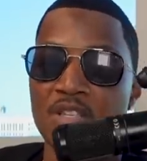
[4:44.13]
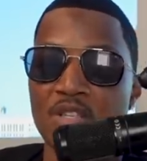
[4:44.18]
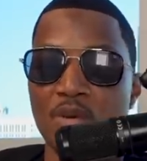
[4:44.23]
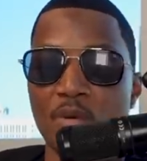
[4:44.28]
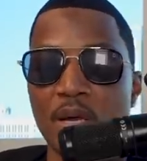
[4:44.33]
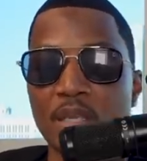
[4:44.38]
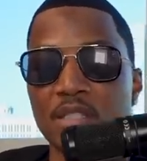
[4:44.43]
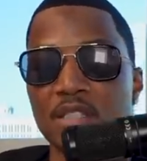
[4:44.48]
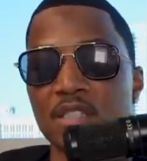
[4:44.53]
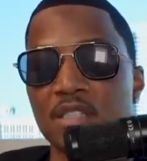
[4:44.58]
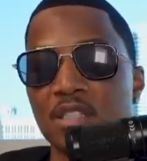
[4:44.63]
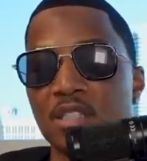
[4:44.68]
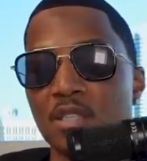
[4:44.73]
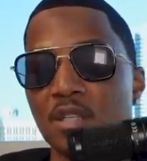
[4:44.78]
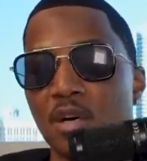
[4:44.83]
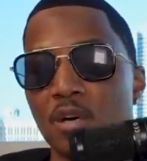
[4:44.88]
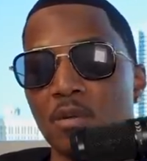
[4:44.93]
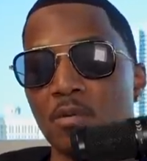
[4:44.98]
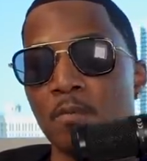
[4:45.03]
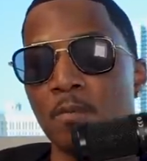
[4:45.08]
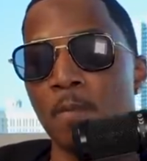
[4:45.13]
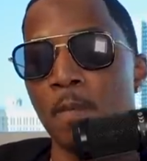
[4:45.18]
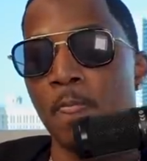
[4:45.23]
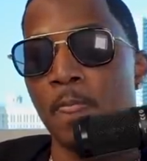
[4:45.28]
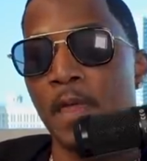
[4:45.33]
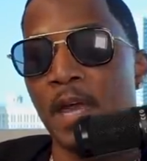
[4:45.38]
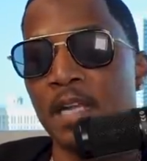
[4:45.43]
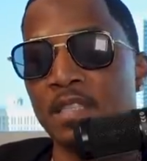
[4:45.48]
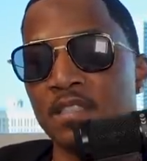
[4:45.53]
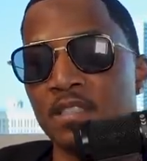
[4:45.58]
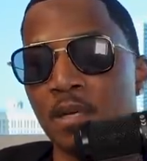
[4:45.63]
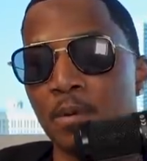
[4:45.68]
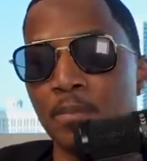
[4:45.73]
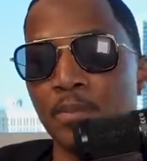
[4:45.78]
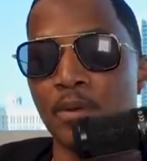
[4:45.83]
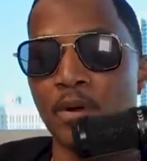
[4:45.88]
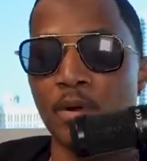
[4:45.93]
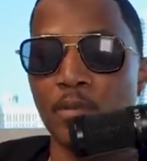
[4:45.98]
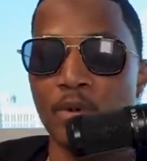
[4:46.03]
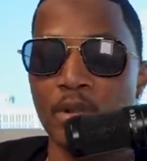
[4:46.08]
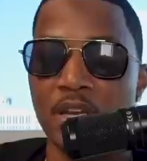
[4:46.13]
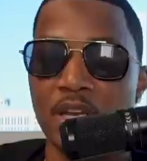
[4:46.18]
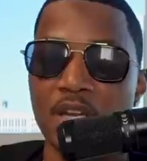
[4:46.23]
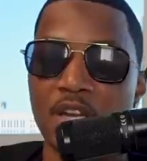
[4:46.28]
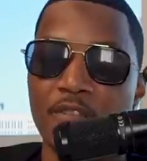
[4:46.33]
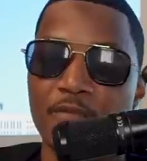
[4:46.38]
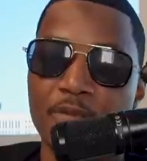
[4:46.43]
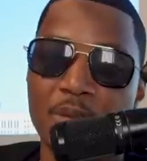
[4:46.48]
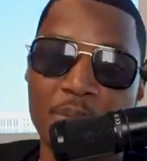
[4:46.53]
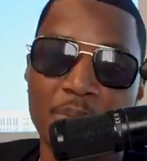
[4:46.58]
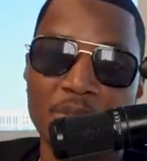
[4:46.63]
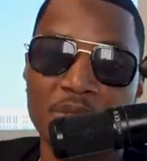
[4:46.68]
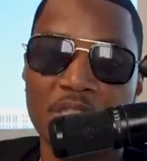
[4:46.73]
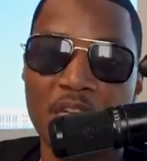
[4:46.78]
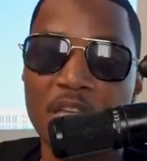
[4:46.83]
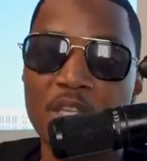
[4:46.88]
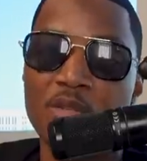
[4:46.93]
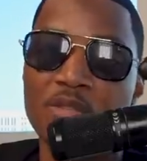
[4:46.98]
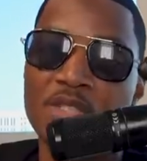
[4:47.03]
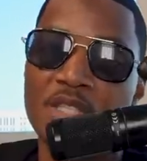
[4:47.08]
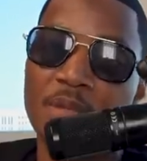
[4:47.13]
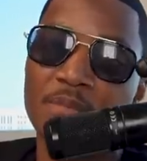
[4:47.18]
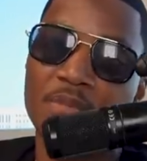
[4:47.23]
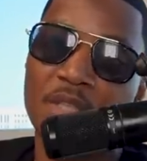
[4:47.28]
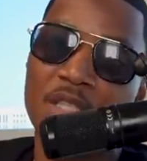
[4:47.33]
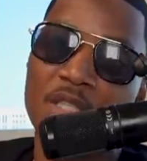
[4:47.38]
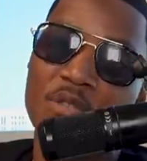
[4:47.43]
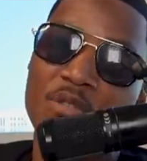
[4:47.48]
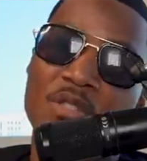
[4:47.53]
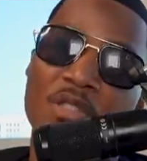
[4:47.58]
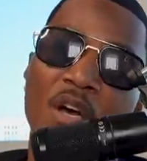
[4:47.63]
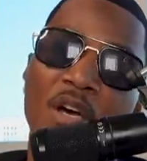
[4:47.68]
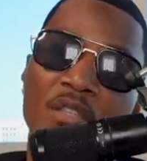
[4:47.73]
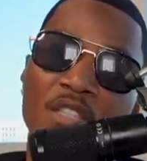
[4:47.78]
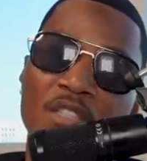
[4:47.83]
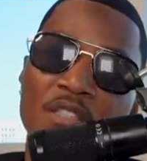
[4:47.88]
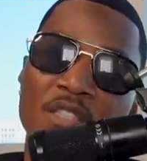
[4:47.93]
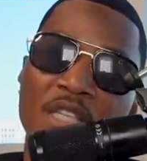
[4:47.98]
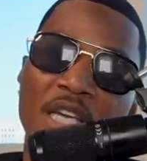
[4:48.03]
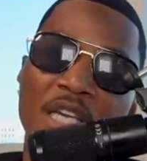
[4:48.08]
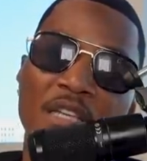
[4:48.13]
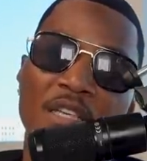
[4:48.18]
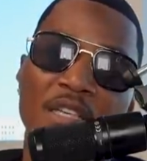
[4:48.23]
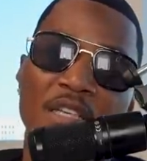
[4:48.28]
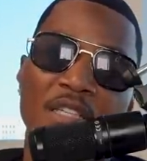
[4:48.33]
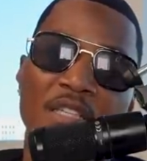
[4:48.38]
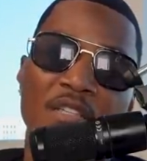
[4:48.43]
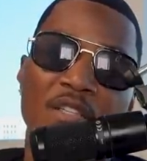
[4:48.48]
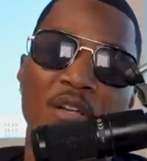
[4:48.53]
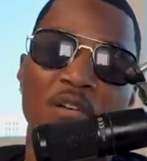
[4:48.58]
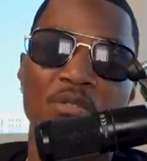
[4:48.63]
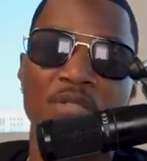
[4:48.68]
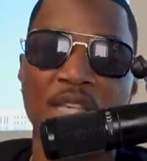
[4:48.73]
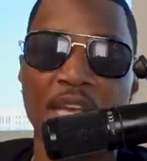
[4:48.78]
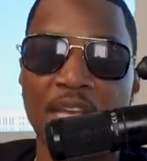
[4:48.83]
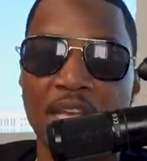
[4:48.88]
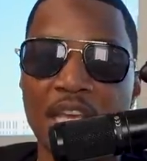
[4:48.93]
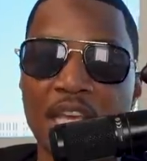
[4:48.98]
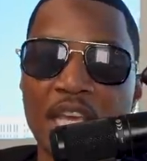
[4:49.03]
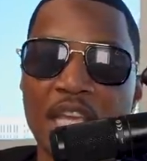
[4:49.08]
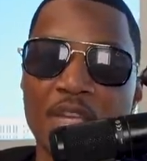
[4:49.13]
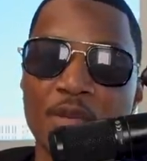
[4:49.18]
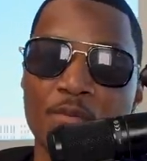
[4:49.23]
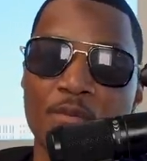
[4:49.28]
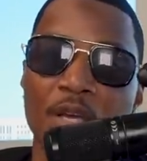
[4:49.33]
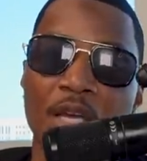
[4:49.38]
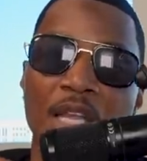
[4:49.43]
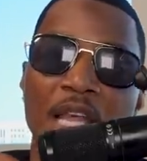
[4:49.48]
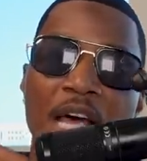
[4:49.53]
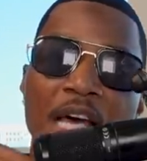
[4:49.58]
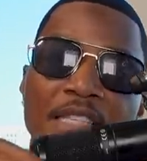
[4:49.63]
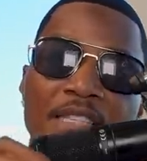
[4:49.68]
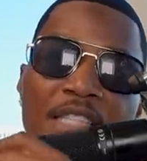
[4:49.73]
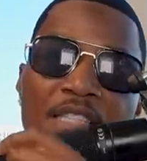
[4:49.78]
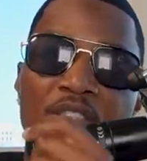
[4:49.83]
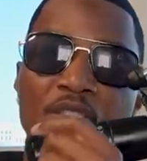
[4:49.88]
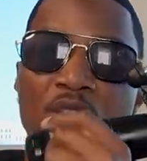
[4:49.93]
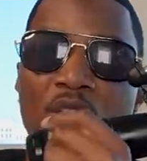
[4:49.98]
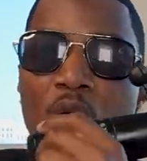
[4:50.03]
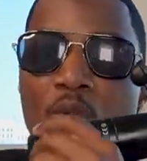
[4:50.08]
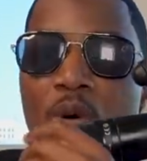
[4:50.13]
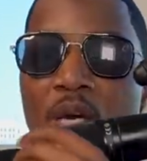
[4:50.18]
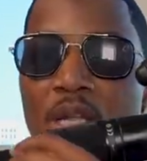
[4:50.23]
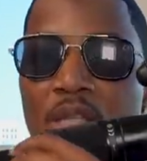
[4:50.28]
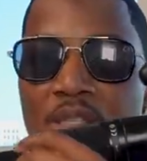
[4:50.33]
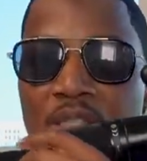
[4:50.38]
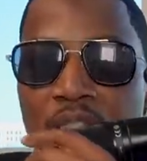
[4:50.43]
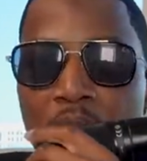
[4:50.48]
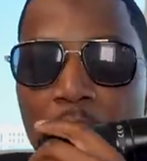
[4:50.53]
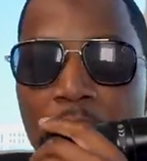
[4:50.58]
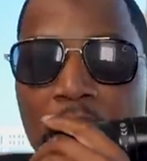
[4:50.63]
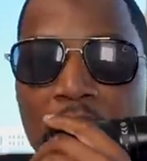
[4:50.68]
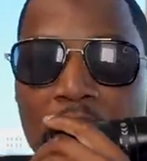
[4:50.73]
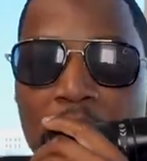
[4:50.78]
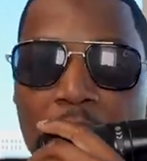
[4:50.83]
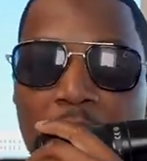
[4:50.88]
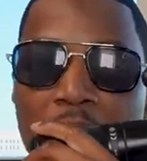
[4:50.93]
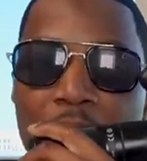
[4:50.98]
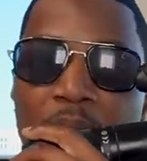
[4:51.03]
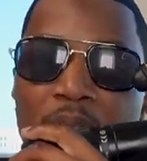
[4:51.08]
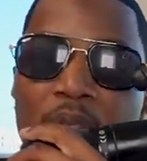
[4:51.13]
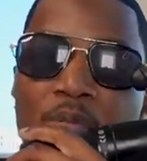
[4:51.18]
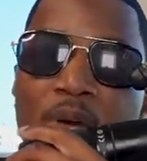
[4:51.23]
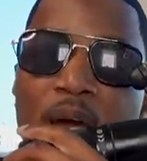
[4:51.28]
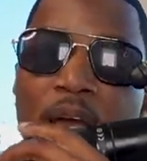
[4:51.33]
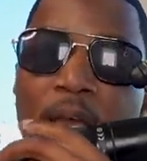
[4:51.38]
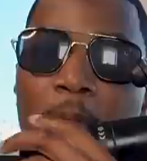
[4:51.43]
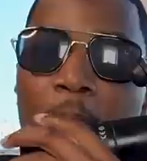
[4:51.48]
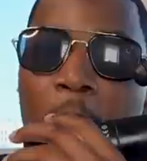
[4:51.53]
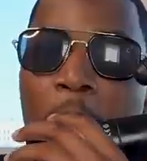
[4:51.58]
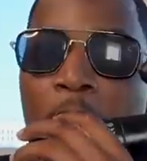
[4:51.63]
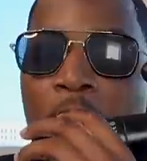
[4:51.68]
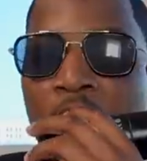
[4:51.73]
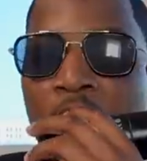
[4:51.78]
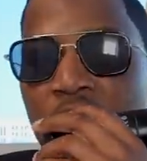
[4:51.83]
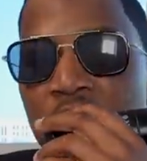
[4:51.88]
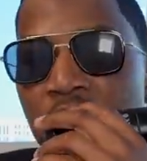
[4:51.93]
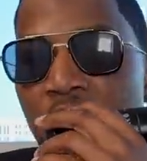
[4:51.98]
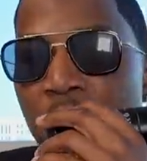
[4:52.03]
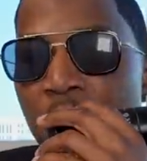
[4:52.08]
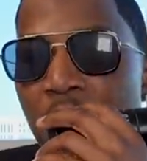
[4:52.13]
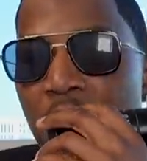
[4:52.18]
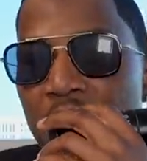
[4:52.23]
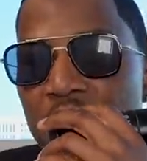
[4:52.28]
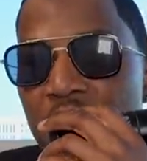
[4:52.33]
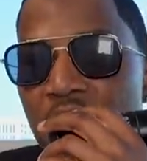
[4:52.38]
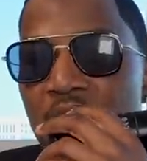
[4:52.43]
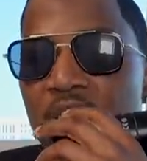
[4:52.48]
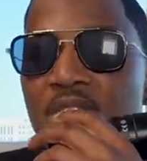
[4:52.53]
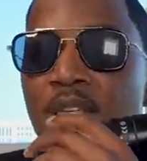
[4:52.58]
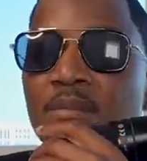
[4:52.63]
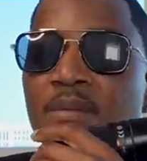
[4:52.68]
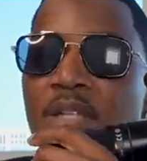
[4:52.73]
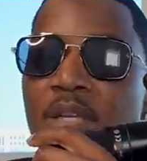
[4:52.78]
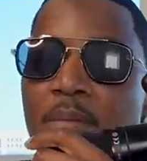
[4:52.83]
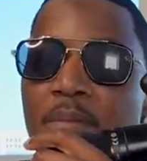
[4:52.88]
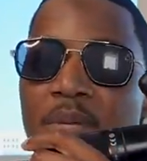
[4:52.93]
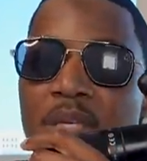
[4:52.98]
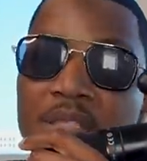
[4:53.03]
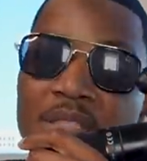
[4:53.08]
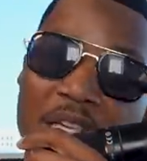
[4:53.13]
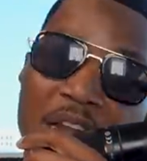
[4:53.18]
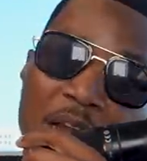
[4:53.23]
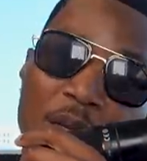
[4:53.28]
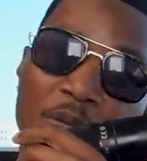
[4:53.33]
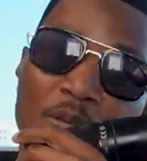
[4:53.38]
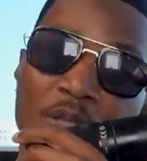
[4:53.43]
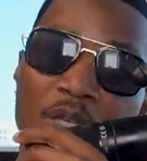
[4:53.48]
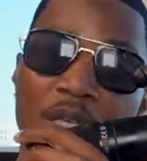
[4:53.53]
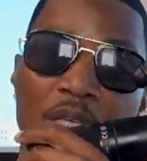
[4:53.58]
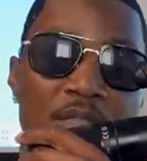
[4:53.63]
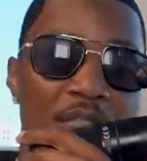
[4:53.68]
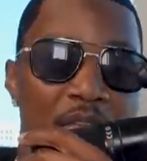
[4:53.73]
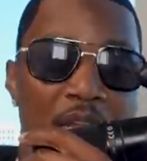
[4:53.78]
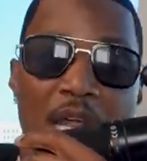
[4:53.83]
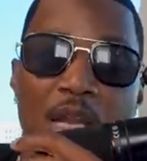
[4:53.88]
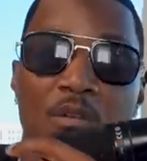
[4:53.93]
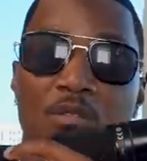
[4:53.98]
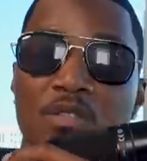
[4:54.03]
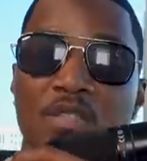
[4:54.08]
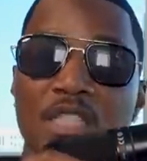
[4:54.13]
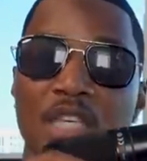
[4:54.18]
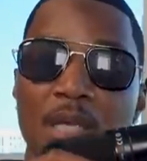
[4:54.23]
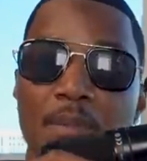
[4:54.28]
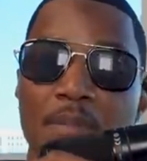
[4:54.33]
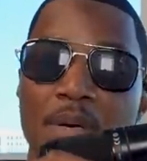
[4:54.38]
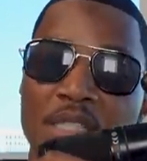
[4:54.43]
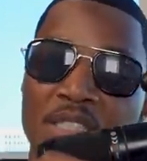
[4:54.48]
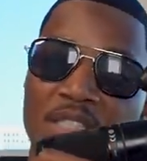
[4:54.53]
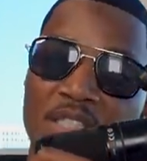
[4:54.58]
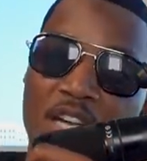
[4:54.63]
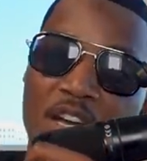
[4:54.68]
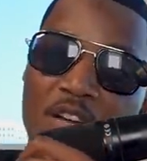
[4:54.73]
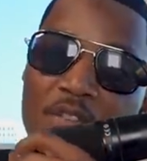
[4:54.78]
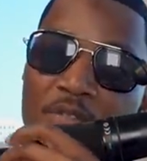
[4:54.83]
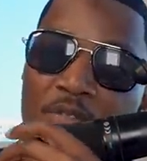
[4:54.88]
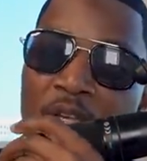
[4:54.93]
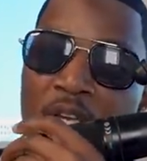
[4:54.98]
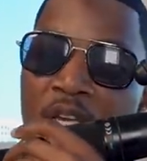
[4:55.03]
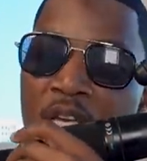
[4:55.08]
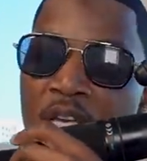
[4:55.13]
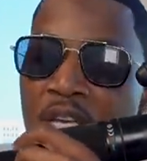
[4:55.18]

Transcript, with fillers: So I just, you know, at some point when enough people tell you something, you start to take, you know, take heed and realize that, you know what, somebody might be right. They might see something in me that I don't, that I don't see in myself.